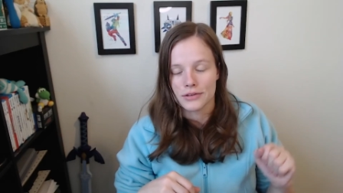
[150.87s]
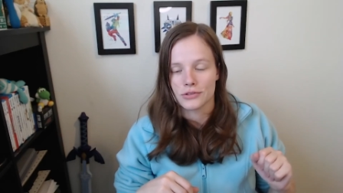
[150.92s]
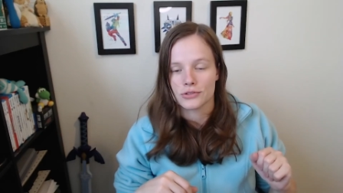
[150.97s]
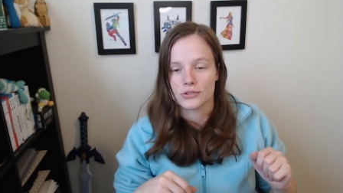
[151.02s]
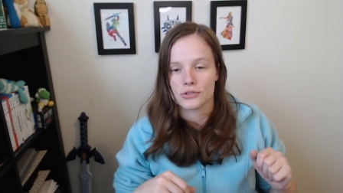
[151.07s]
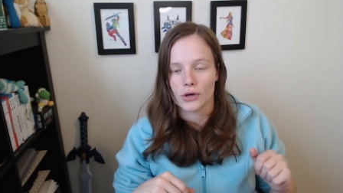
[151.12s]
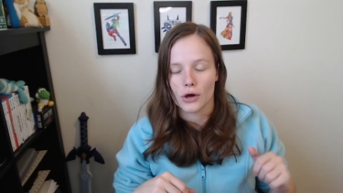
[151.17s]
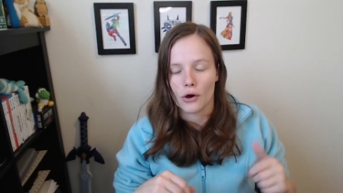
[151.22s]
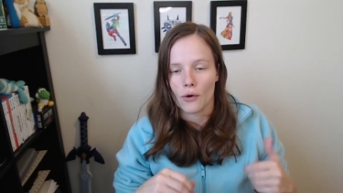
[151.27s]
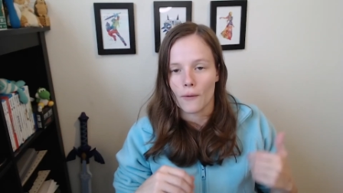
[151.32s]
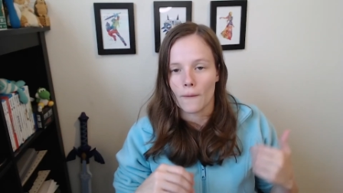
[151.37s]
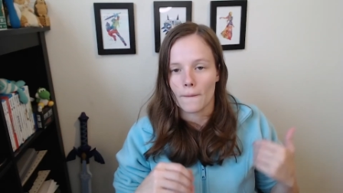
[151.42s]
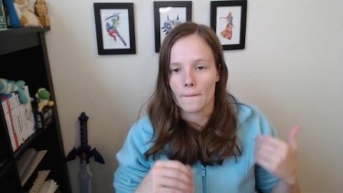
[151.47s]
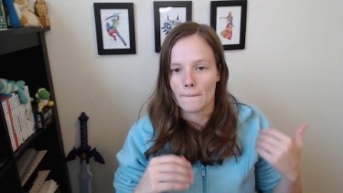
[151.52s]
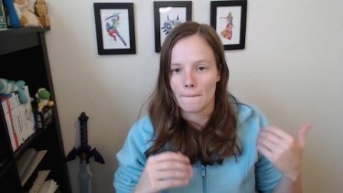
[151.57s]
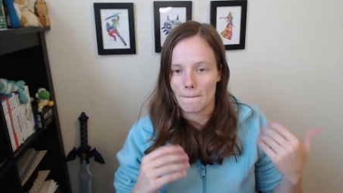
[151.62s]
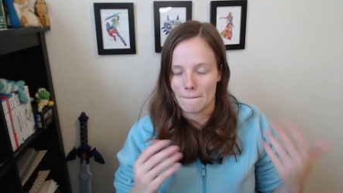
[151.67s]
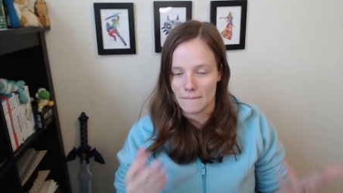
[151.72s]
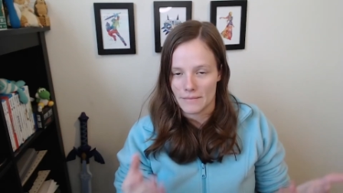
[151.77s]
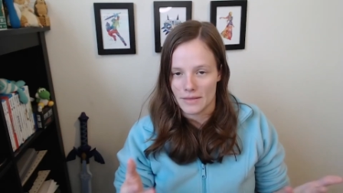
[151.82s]
So
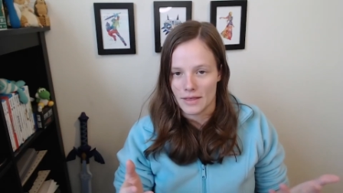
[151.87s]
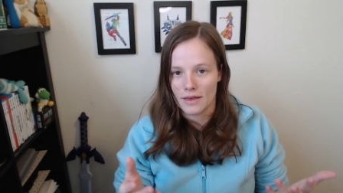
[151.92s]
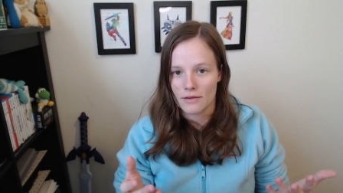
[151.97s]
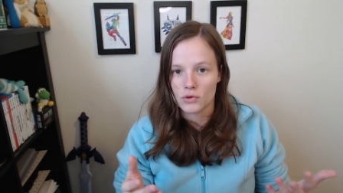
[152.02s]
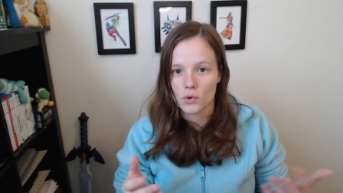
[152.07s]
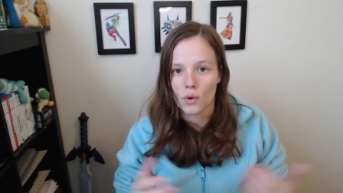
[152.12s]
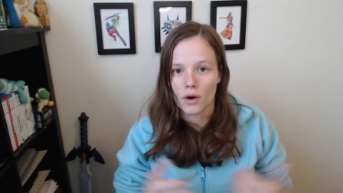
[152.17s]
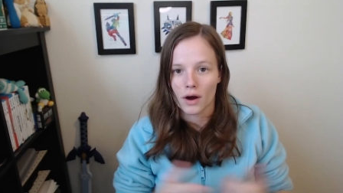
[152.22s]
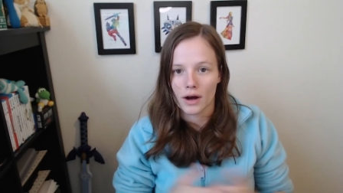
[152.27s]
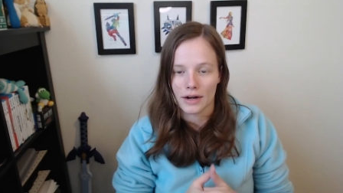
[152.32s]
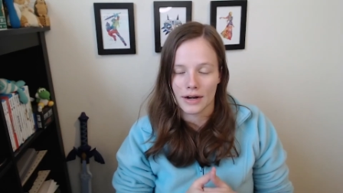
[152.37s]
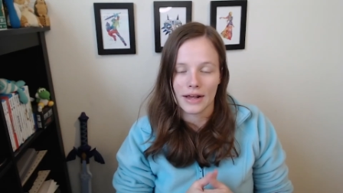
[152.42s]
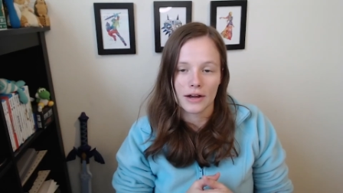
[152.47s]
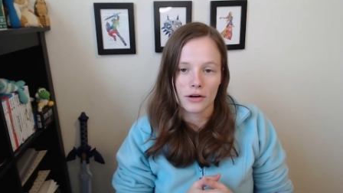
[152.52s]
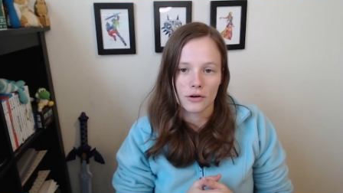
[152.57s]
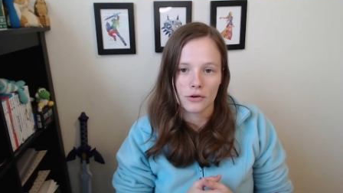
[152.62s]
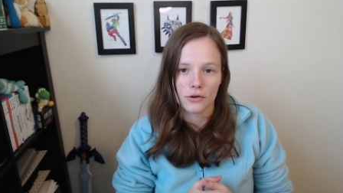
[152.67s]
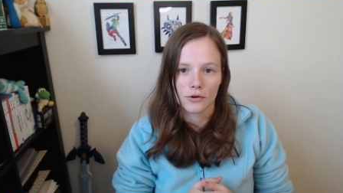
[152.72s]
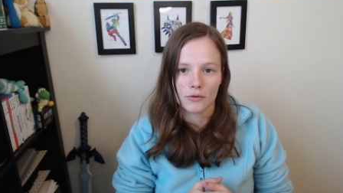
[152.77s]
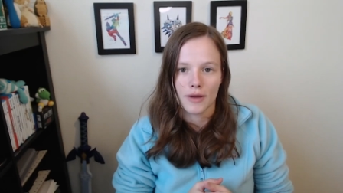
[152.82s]
if you are an
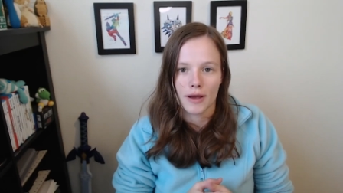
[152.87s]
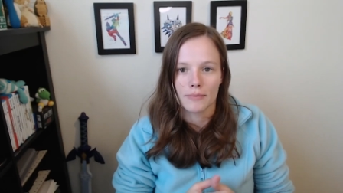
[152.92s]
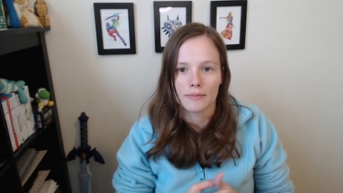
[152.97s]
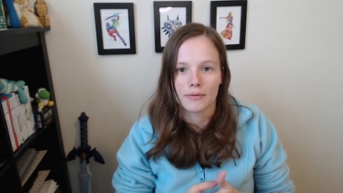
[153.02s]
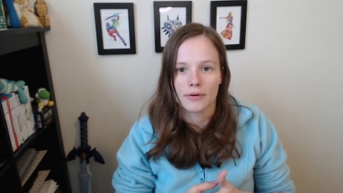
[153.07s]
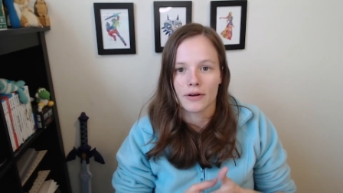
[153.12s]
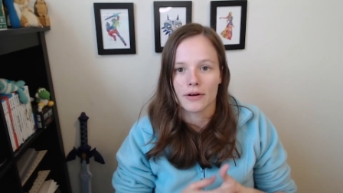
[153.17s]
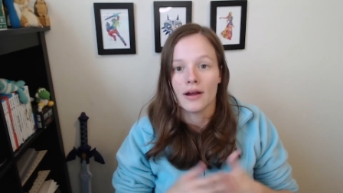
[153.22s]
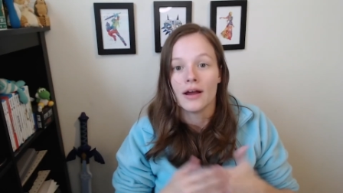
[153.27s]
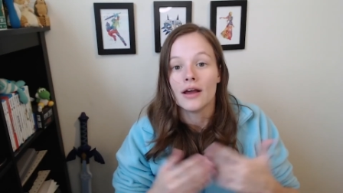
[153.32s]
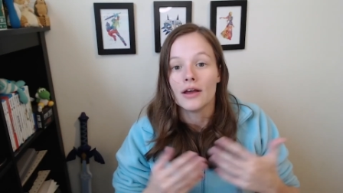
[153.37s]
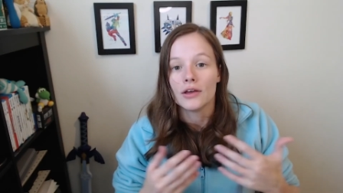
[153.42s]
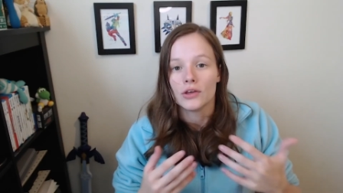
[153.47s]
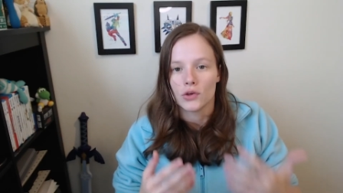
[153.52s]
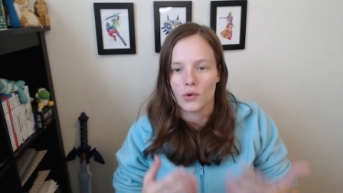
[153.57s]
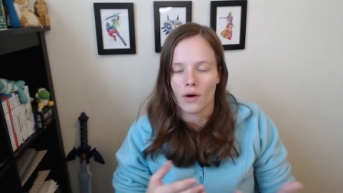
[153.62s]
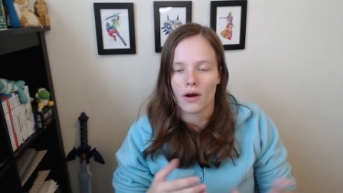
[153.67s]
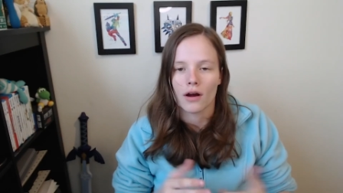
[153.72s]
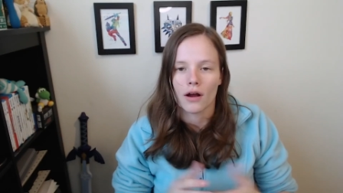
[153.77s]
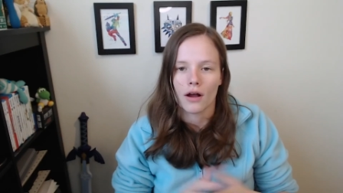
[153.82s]
aircrew member,
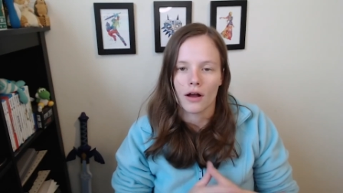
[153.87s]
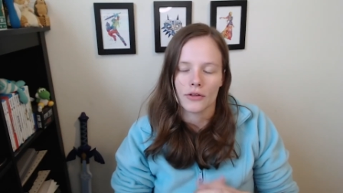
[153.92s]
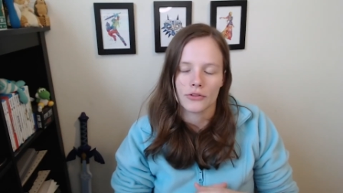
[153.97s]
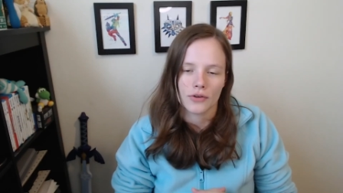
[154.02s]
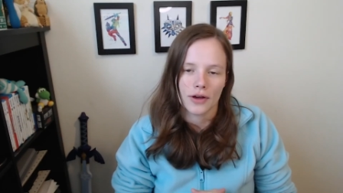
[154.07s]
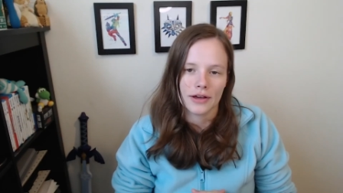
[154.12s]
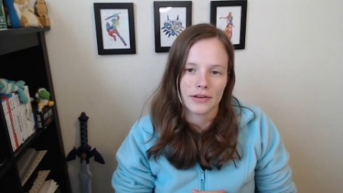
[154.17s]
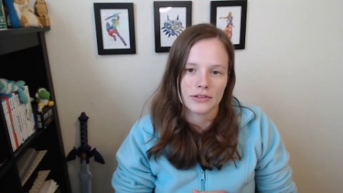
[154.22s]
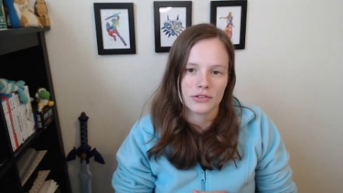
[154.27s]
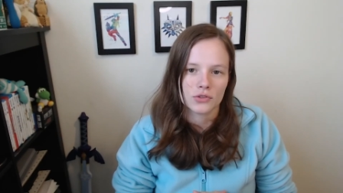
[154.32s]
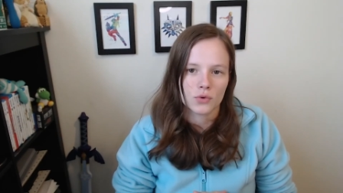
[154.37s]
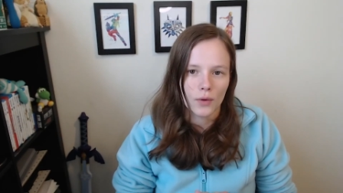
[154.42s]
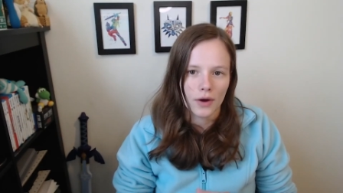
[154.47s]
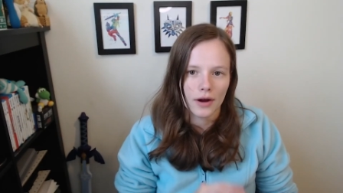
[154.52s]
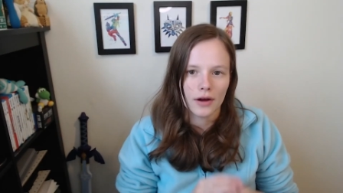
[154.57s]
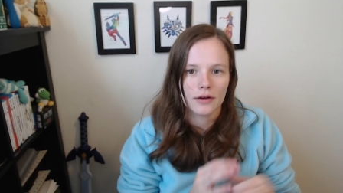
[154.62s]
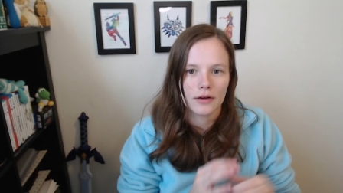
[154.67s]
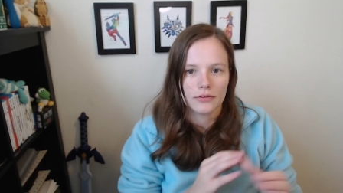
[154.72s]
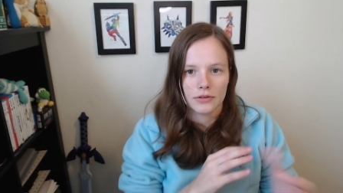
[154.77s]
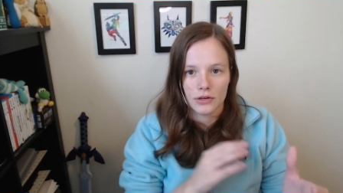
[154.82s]
you are authorized to
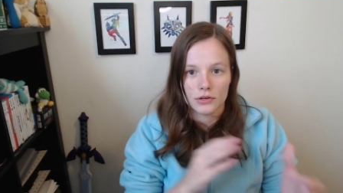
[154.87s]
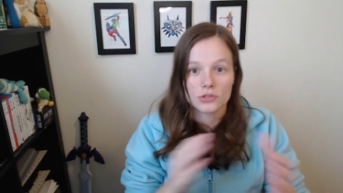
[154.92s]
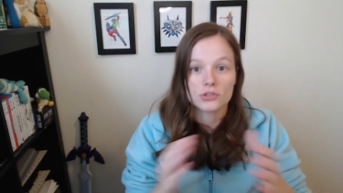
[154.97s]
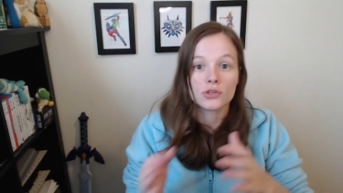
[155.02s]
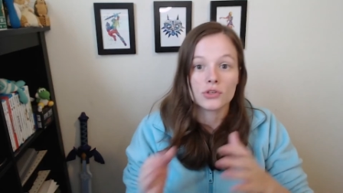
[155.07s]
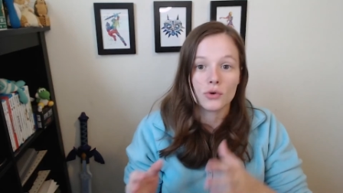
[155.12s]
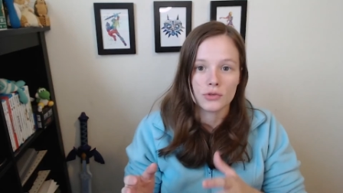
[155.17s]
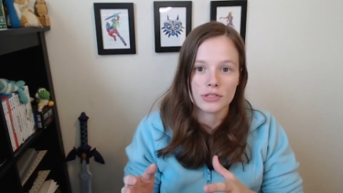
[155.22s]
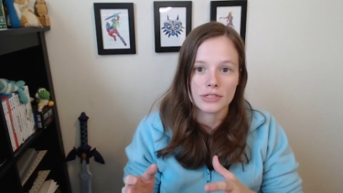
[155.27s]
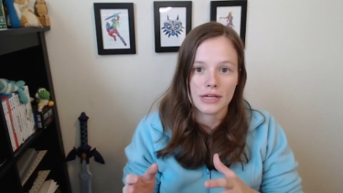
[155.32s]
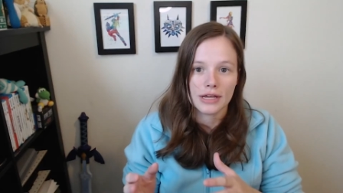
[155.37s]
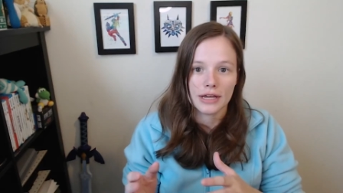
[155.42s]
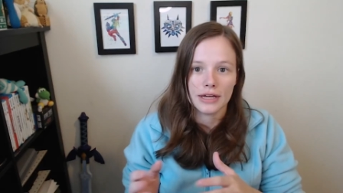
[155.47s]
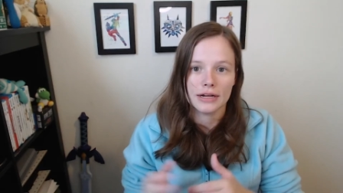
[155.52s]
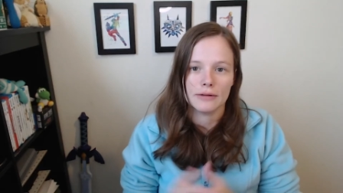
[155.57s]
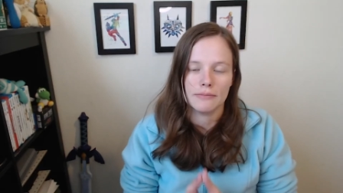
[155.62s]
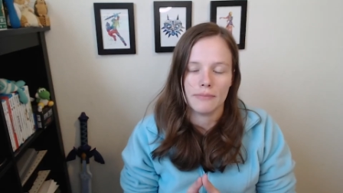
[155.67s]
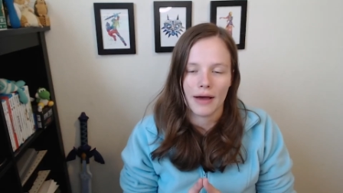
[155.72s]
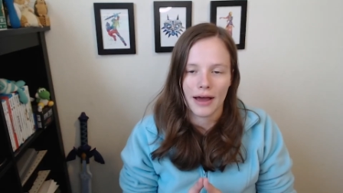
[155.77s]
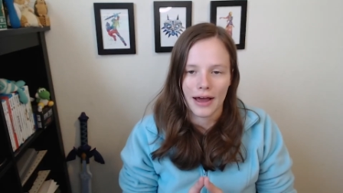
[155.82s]
wear the
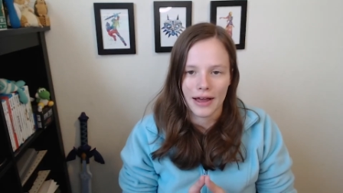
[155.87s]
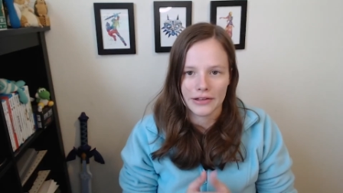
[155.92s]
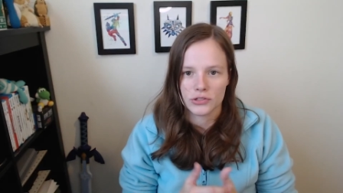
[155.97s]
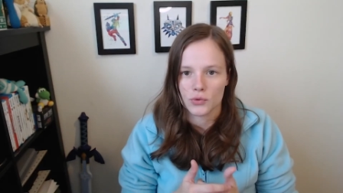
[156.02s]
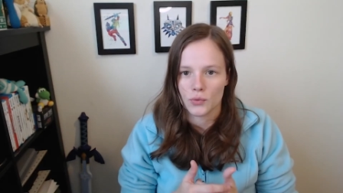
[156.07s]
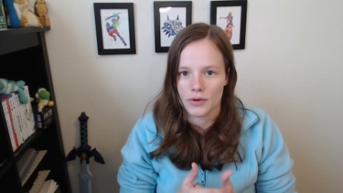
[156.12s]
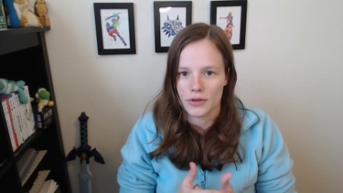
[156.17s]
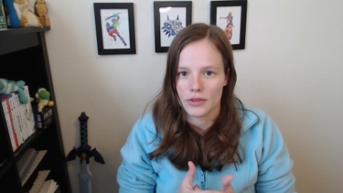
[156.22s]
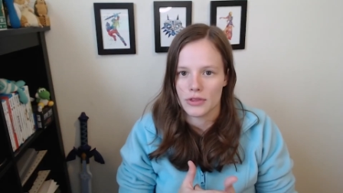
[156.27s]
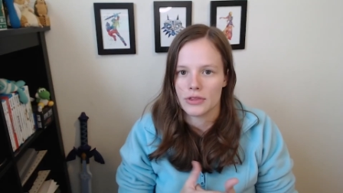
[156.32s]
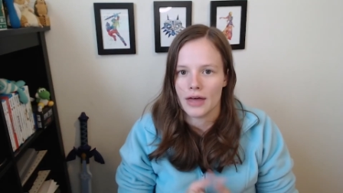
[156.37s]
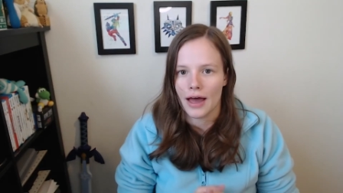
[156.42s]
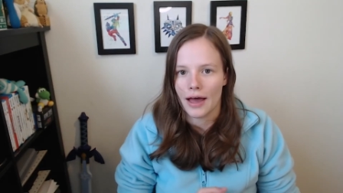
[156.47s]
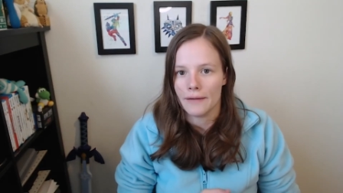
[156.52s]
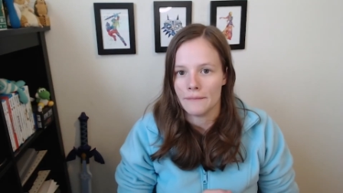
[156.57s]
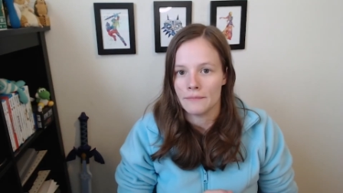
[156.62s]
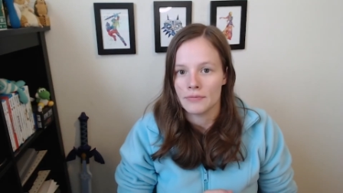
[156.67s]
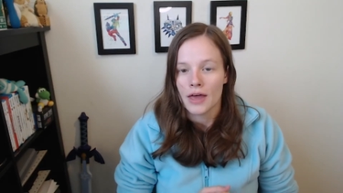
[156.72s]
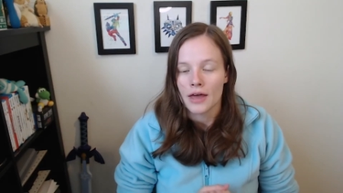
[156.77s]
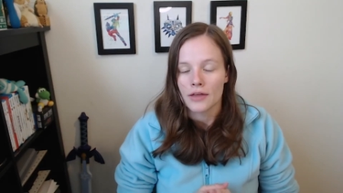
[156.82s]
associated badge with that.